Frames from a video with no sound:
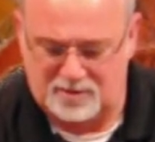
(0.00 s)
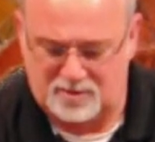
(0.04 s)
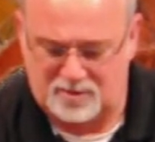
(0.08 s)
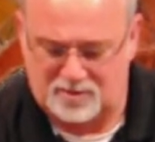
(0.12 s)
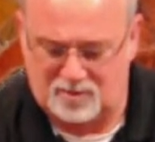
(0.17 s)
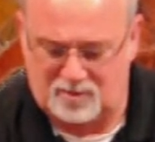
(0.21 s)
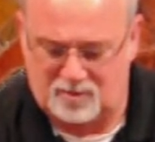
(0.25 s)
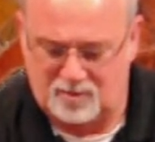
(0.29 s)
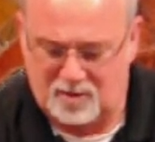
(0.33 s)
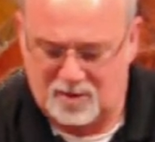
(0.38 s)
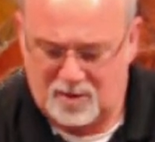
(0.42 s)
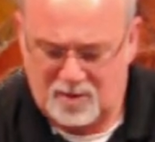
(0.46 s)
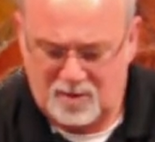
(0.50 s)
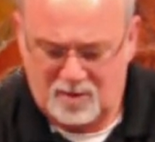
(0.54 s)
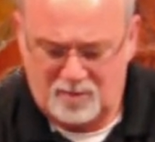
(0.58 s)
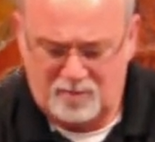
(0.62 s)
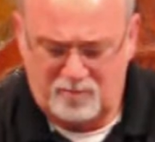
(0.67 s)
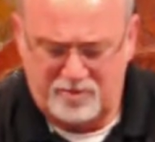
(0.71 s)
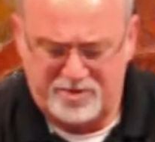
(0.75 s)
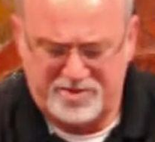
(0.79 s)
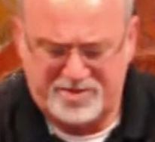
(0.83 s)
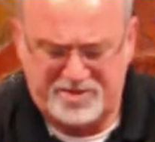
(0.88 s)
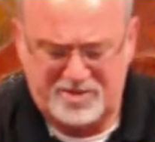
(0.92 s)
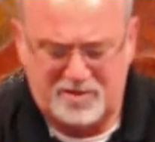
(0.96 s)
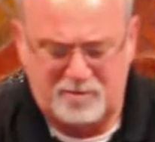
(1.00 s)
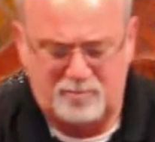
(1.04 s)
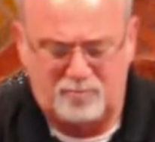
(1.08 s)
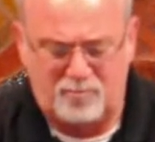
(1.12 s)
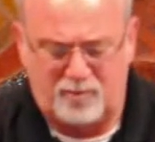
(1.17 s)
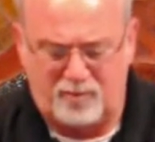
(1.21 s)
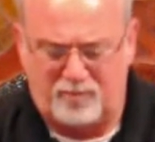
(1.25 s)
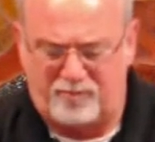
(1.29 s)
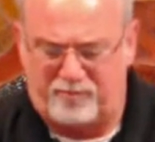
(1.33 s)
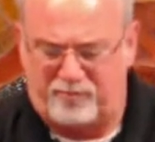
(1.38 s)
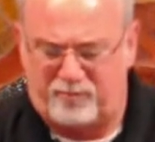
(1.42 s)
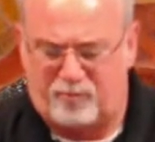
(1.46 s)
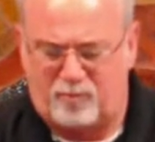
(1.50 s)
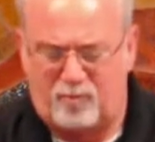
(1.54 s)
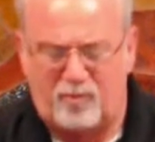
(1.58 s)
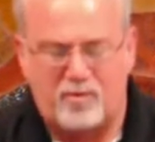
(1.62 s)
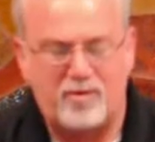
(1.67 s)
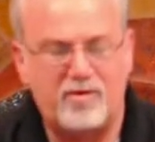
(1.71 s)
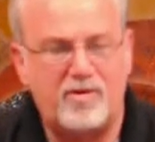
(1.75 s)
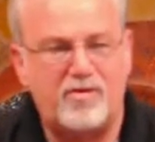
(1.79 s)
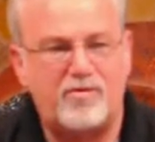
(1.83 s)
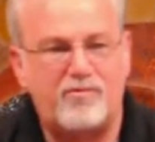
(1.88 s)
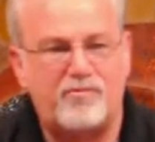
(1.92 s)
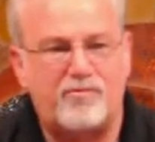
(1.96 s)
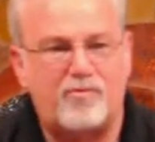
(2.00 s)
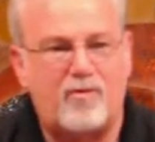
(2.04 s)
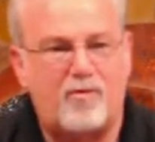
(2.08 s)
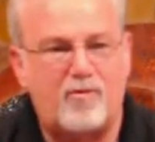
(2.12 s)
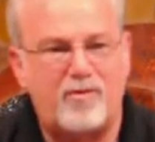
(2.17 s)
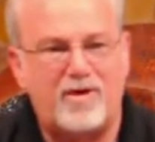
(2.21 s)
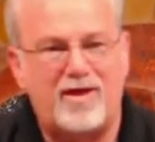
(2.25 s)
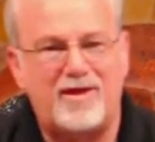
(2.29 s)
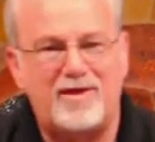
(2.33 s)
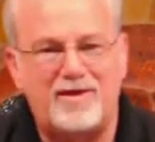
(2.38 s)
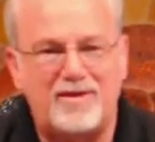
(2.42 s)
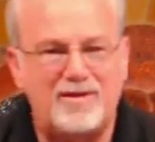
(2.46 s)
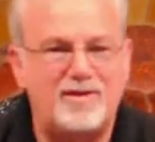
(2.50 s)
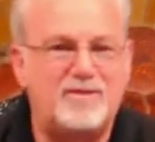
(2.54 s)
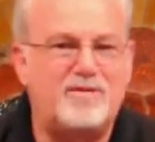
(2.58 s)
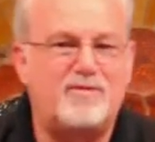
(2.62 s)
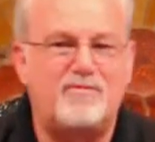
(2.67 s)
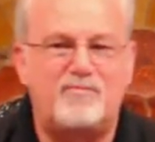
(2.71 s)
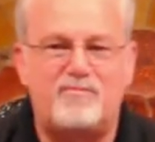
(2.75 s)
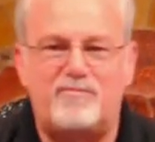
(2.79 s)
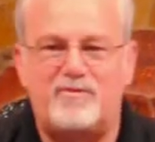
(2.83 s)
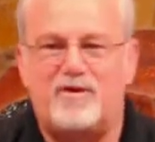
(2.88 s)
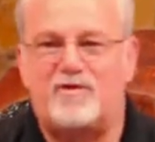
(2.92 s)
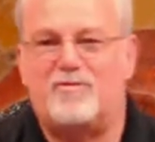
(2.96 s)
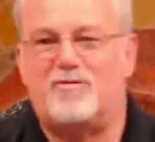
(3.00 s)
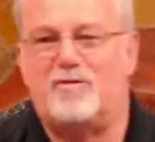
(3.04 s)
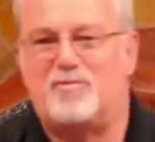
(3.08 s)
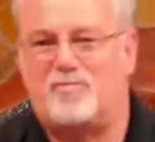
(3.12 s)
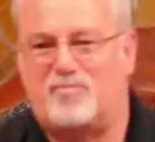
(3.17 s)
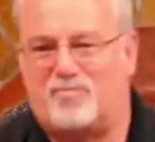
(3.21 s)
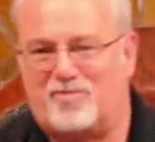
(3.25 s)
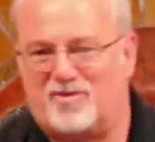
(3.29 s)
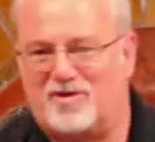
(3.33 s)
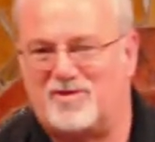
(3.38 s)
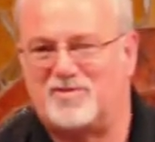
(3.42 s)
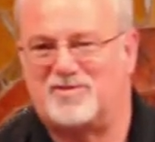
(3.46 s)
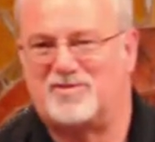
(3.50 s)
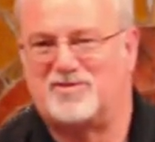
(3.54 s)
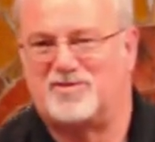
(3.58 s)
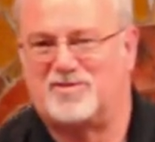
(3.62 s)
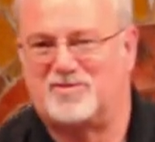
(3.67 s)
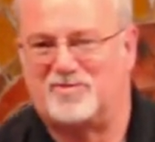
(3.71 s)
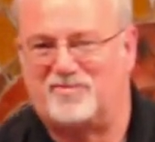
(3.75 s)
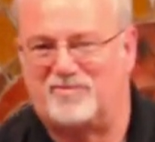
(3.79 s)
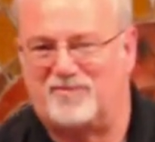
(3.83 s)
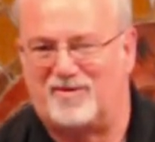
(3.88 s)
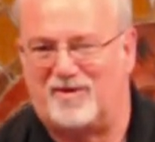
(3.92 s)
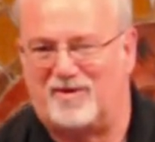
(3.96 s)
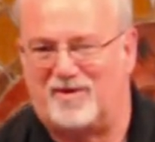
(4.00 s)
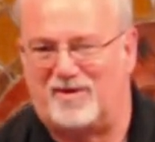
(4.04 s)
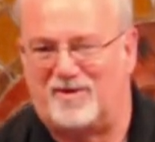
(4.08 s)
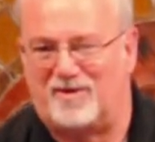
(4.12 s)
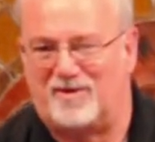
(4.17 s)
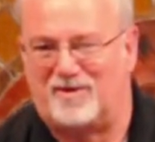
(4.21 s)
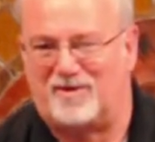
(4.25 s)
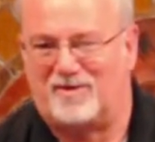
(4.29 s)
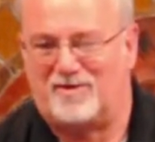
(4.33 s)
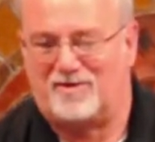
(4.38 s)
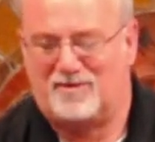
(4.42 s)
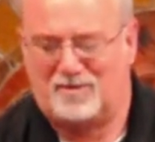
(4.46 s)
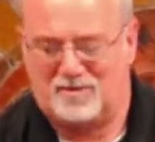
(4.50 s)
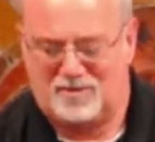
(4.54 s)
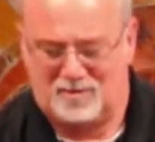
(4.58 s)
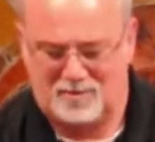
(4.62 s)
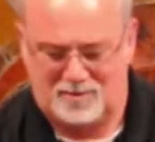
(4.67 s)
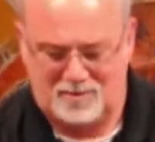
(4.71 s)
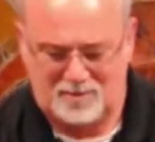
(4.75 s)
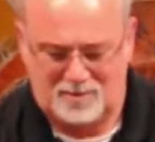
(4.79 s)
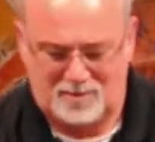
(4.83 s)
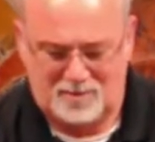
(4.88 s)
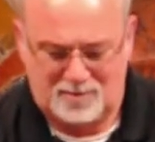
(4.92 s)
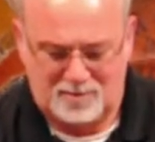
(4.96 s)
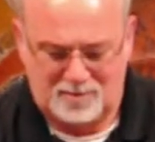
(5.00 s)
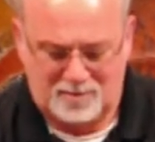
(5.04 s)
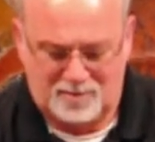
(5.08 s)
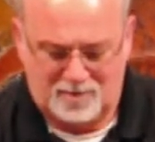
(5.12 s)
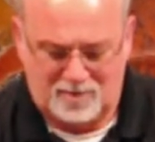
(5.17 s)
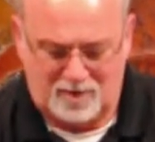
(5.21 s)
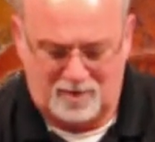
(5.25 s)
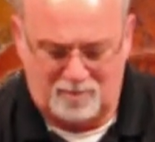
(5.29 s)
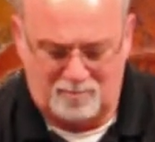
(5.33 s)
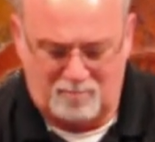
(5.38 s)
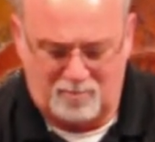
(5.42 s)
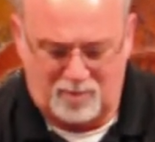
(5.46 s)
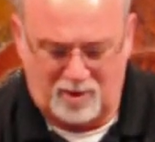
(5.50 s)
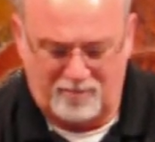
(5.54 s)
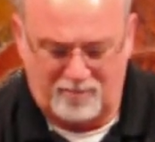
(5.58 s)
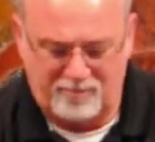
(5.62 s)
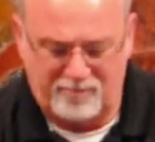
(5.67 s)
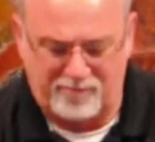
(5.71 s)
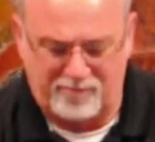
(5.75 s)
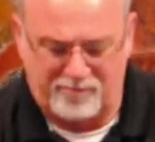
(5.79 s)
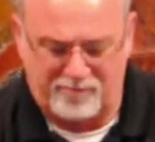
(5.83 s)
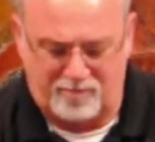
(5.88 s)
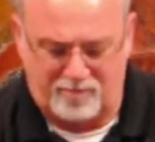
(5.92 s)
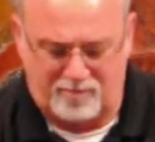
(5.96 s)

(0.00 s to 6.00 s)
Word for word: And so we see him before the throne and in the very presence of God, above